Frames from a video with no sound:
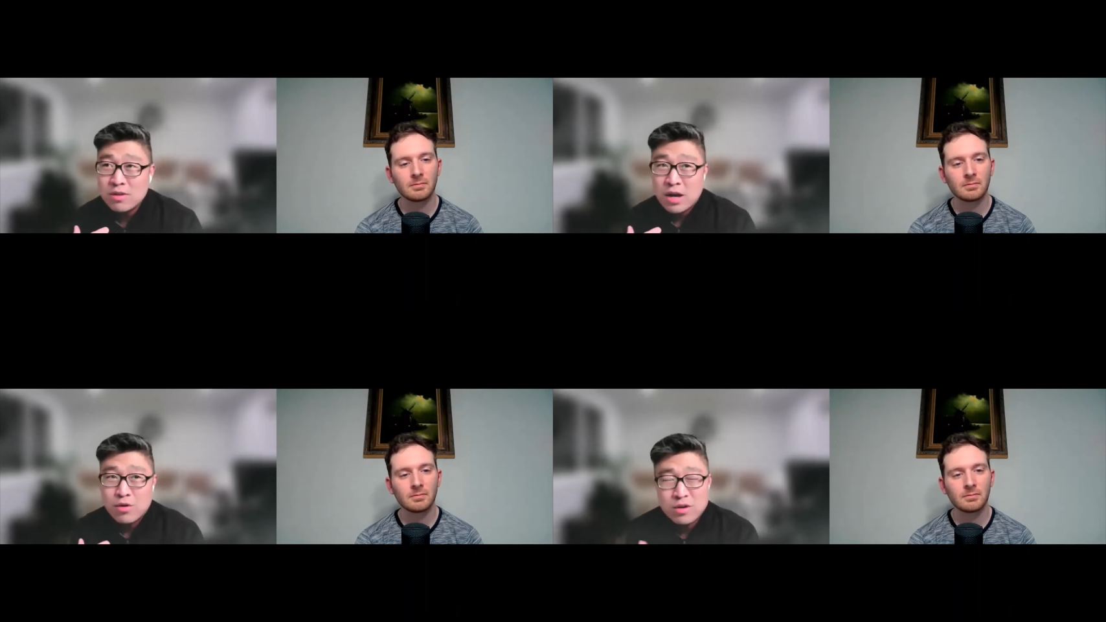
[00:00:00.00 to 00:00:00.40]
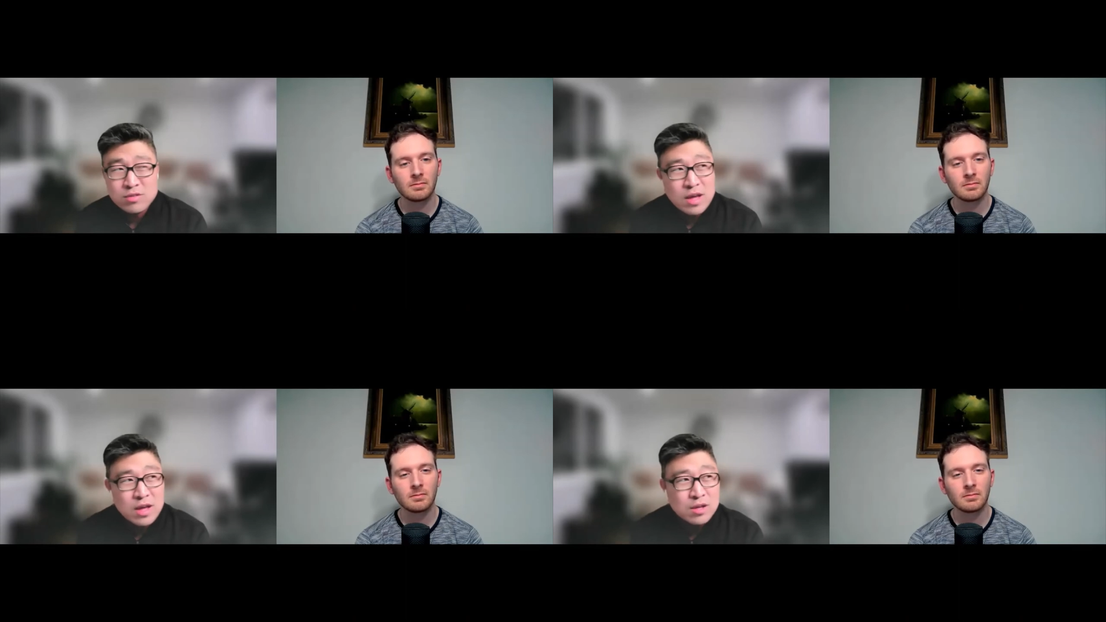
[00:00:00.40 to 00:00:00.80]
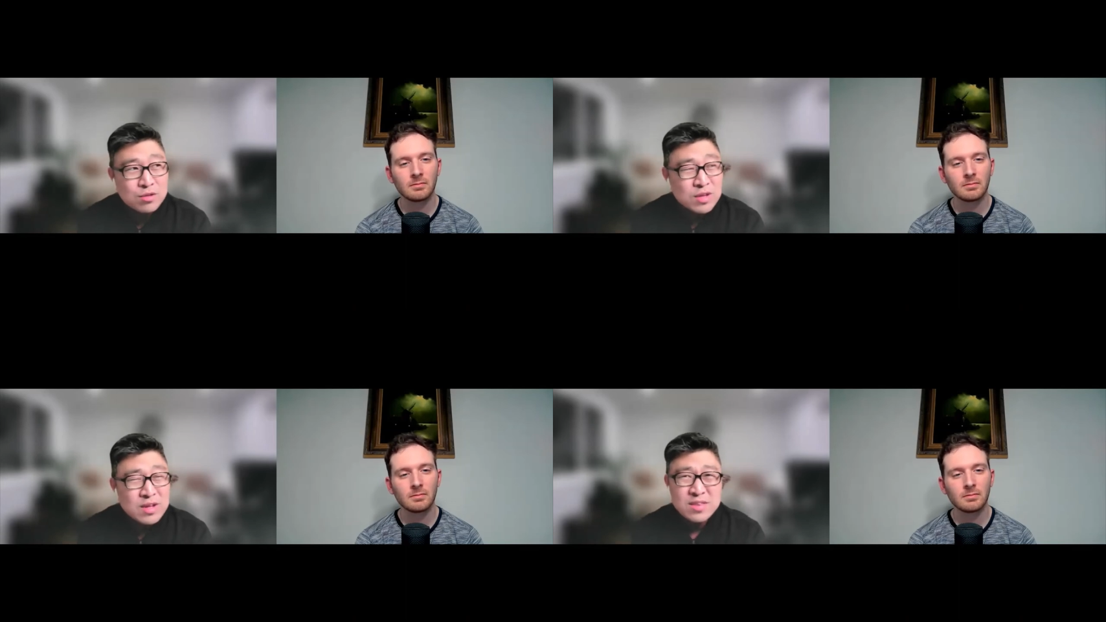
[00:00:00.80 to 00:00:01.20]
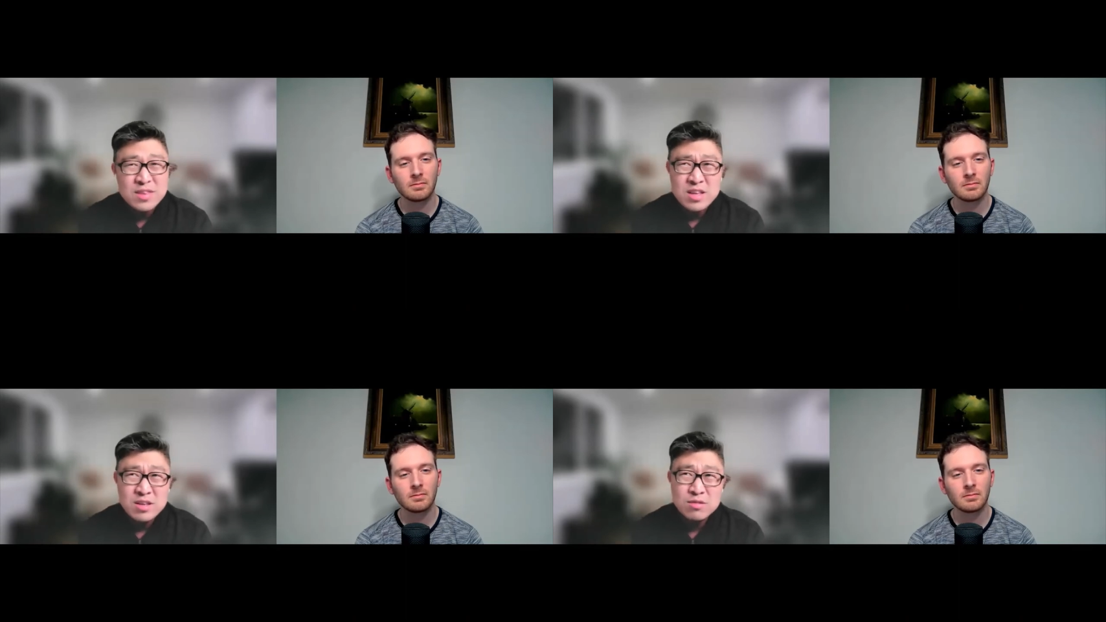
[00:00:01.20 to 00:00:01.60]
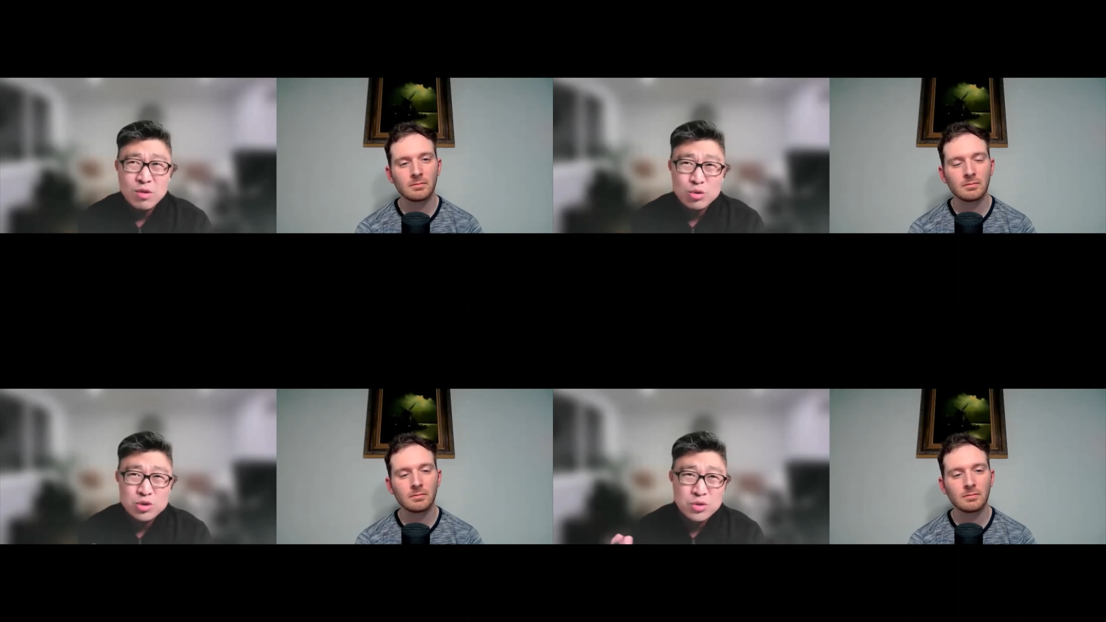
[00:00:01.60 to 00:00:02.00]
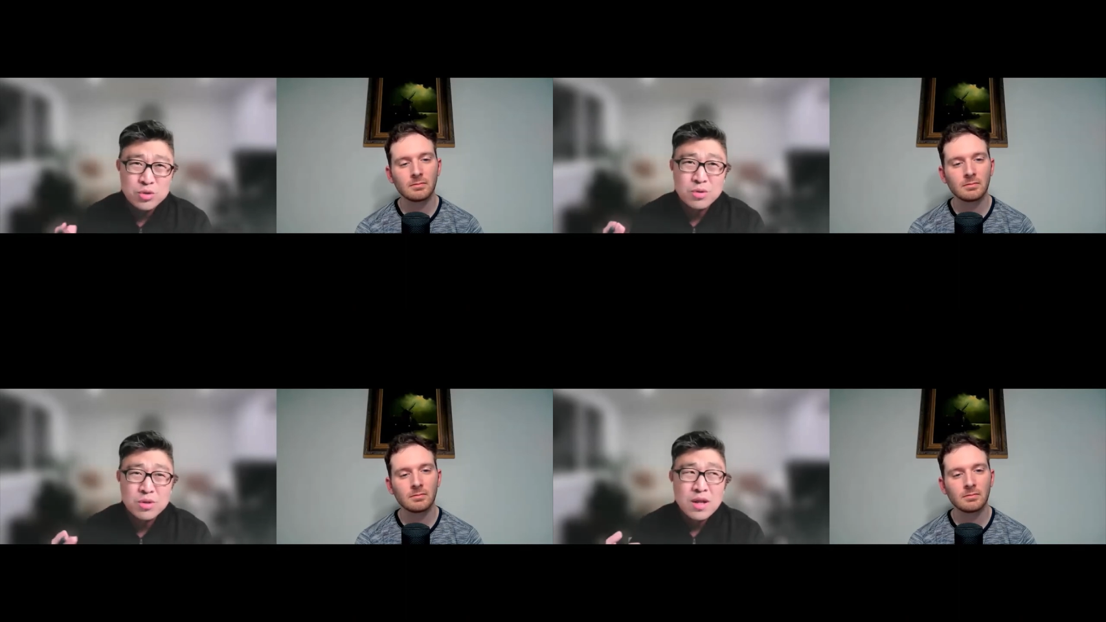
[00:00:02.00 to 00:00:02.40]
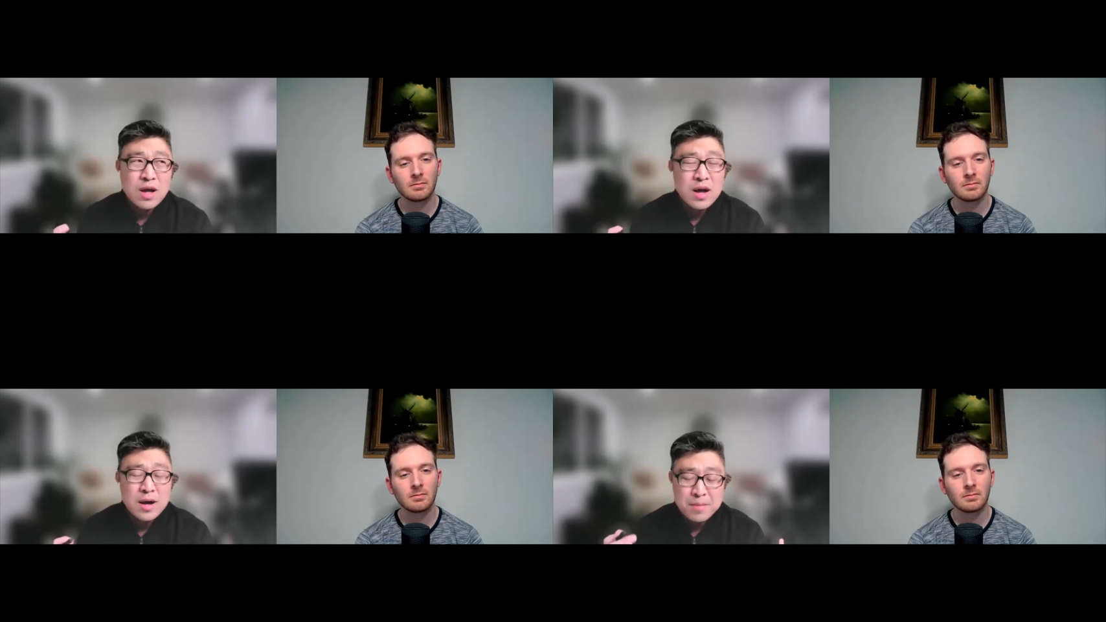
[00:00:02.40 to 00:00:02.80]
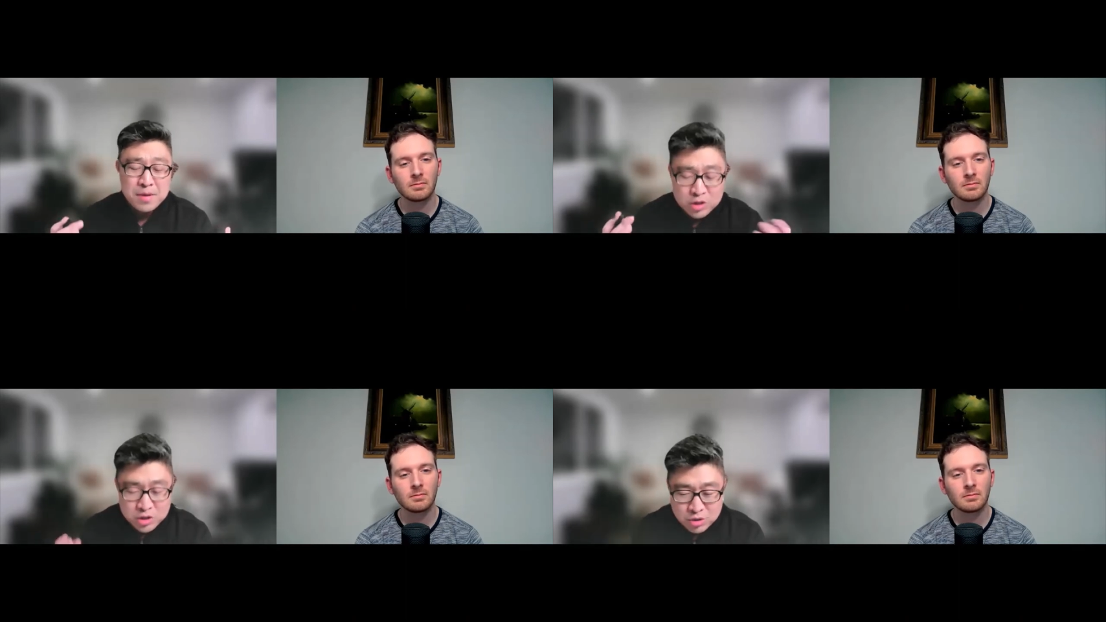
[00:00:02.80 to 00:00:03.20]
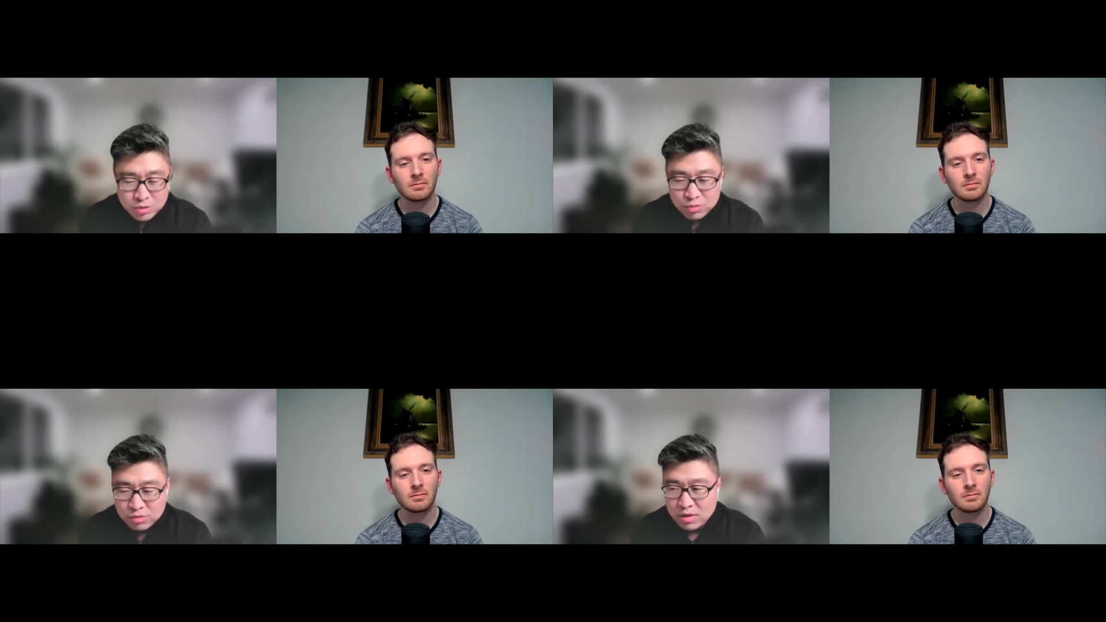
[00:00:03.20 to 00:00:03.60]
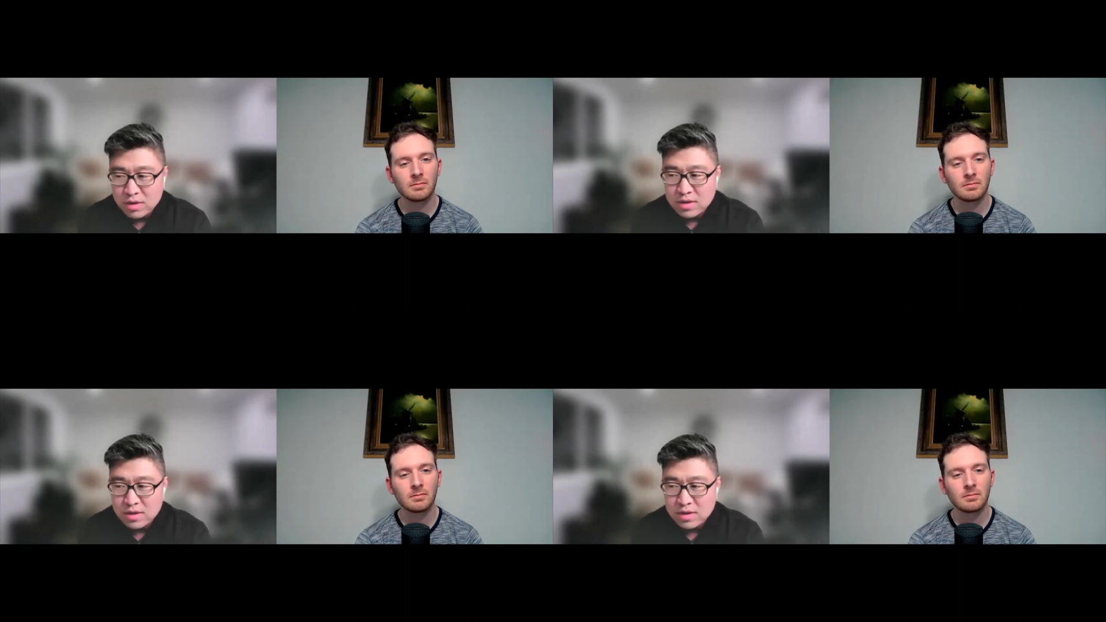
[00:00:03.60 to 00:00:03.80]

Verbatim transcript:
Speaker 1: that criticize the social uh, issues,